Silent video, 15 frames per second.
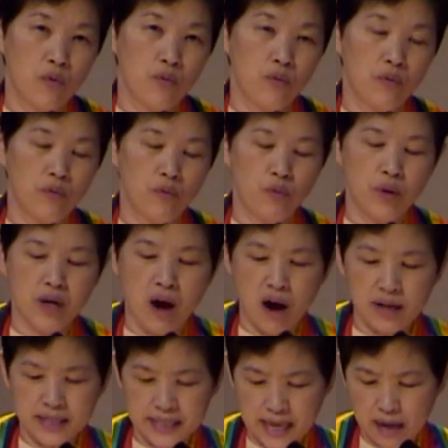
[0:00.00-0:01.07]
we
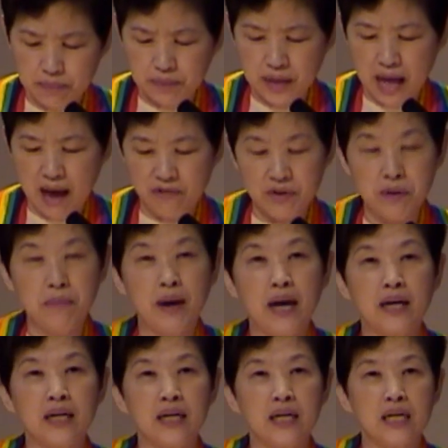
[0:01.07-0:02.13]
accept
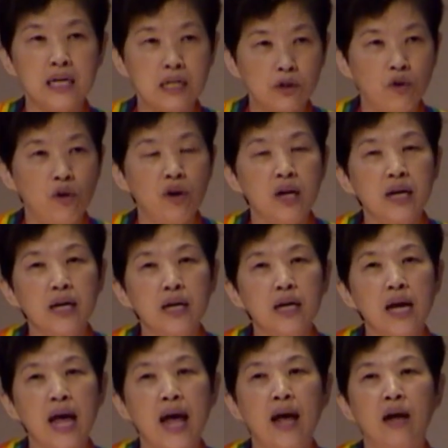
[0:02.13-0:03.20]
everybody equally
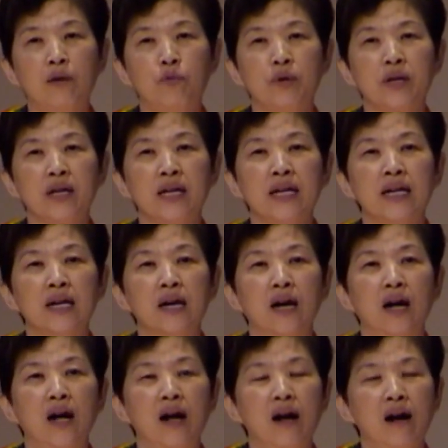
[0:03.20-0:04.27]
and we
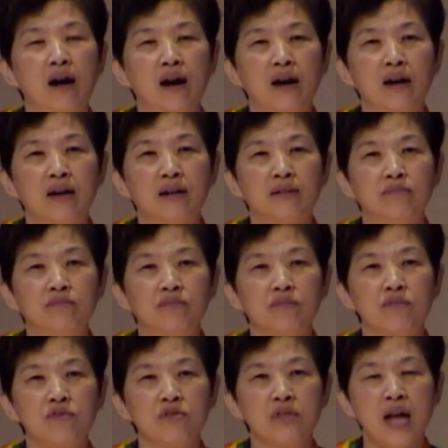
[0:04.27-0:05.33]
uh,
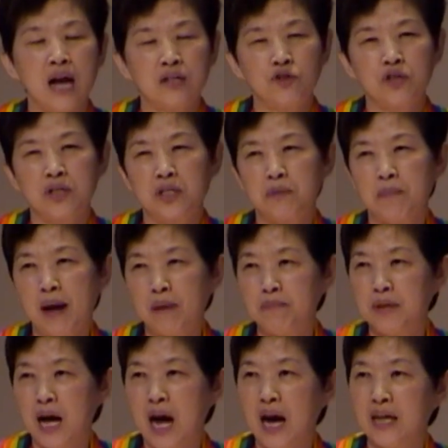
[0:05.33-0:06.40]
not just
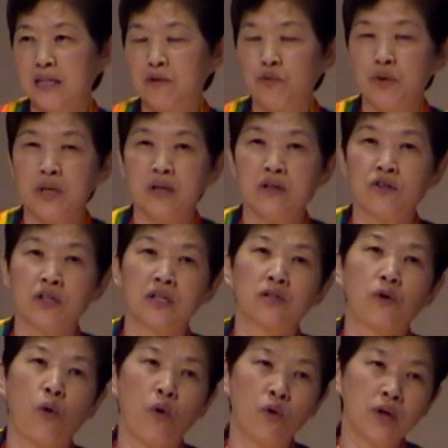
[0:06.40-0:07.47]
baptized we just
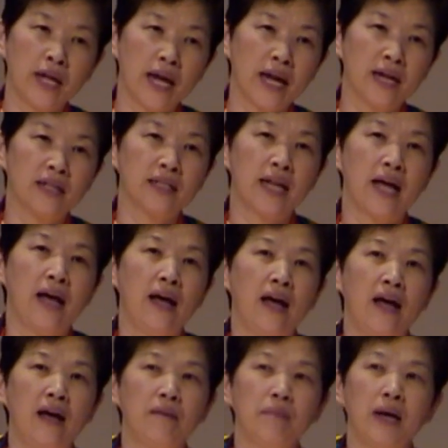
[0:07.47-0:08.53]
ordained
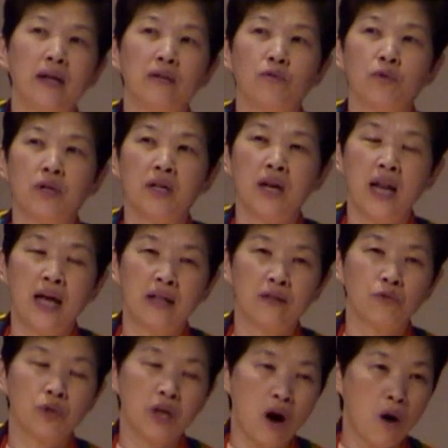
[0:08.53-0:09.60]
them and we let
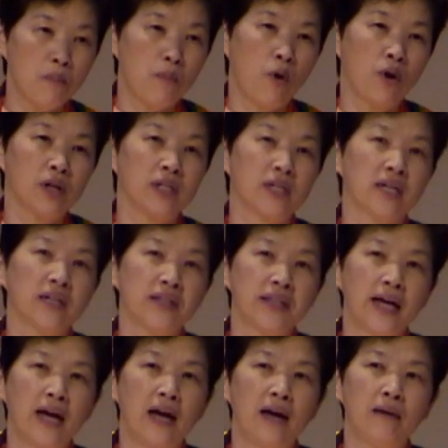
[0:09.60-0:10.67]
we appointed
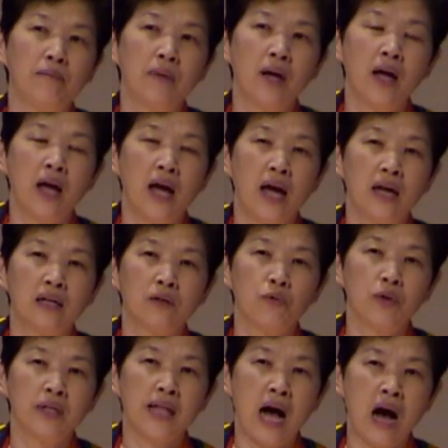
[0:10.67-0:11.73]
them and we
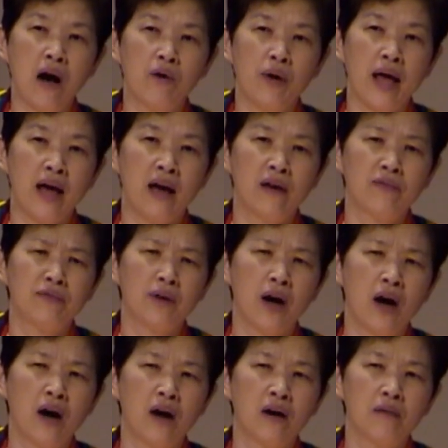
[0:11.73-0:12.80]
now have
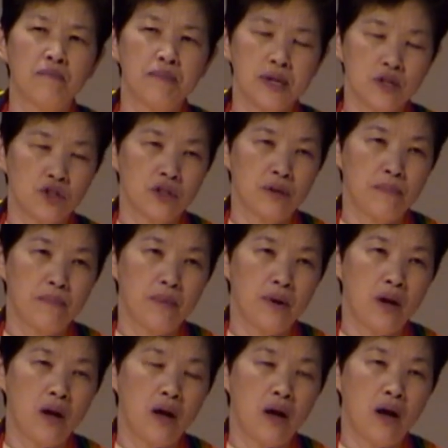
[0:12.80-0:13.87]
uh, bishop
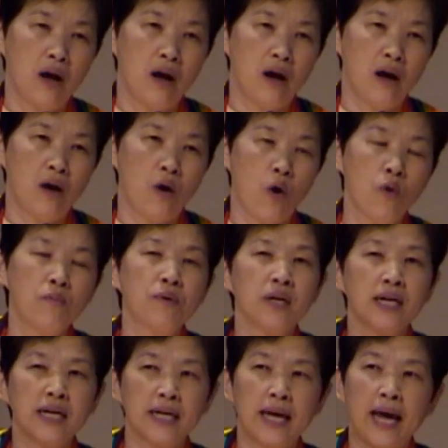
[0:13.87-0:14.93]
uh,
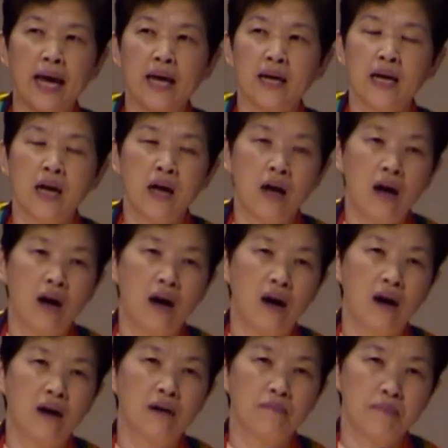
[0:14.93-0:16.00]
openly gay
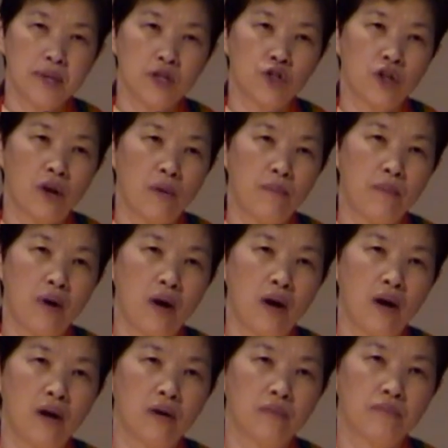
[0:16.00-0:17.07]
uh, bishop
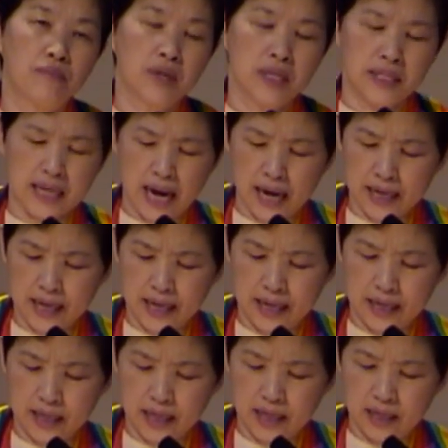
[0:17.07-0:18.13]
uh,
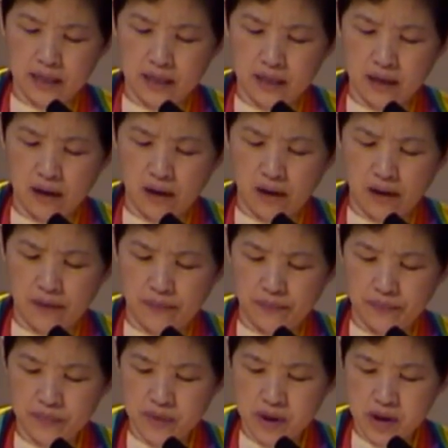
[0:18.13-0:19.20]
presiding in um,
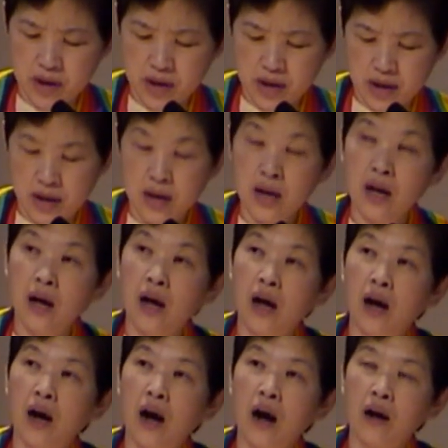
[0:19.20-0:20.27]

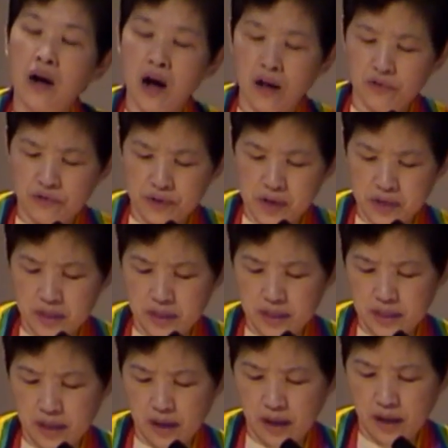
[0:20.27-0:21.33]
a conference
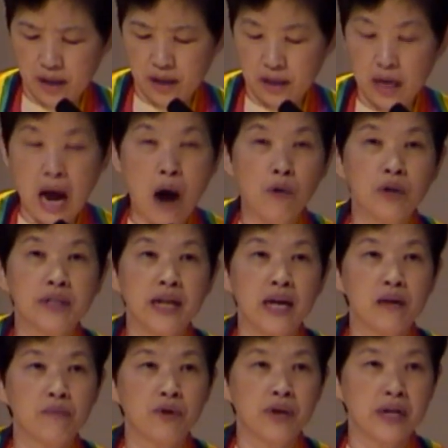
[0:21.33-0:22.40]
uh, our
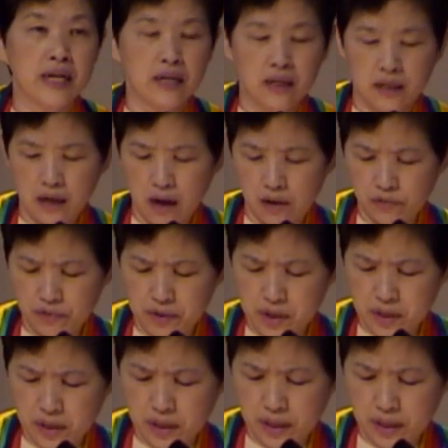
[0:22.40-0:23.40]
neighboring conference